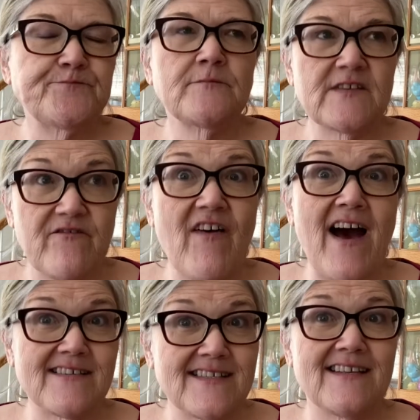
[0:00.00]
It's
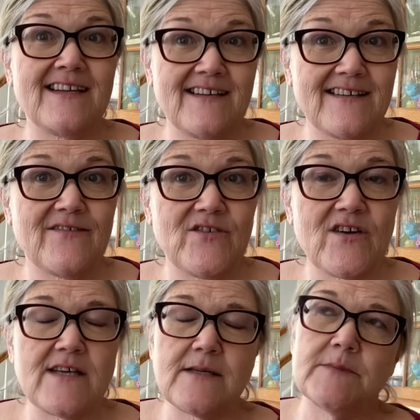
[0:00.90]
fascinating. If you
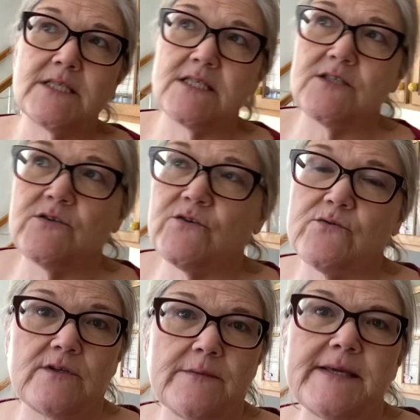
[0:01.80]
guys, I'm listening to it
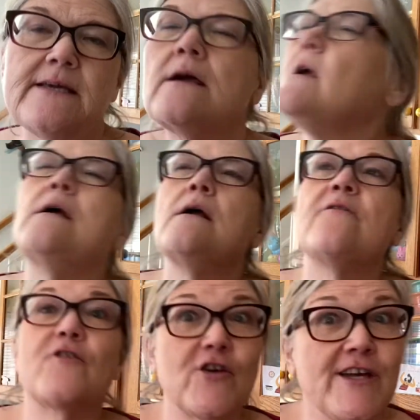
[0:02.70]
through Libby,
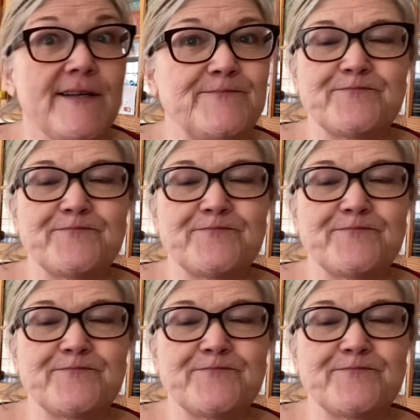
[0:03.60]
free.